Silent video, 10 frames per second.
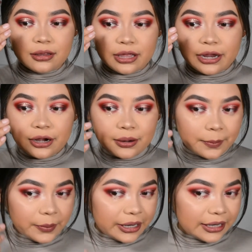there,
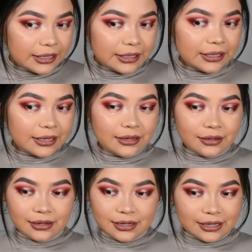but
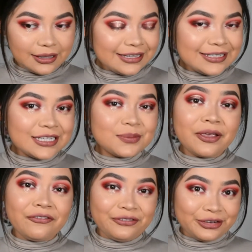this is
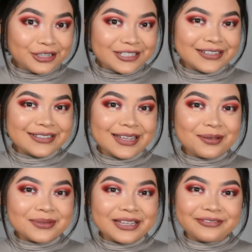my first
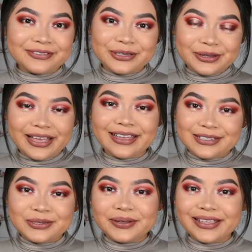attempt
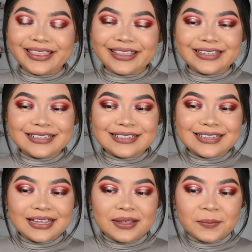at doing this,